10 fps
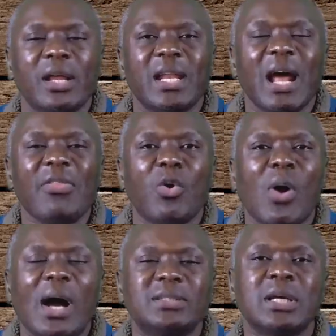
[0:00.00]
In other
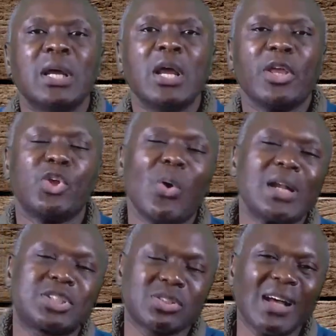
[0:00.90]
words, your
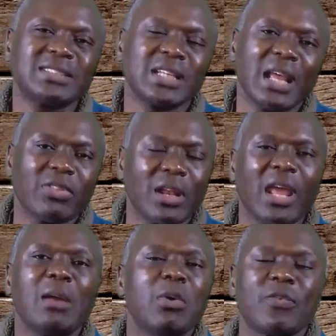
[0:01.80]
trust in the
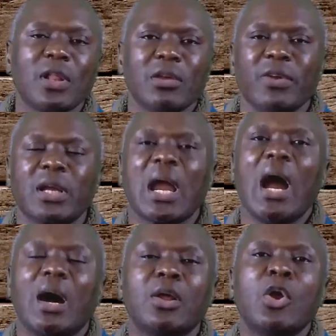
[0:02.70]
name of the living
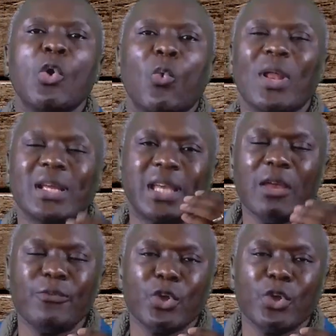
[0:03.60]
God will give you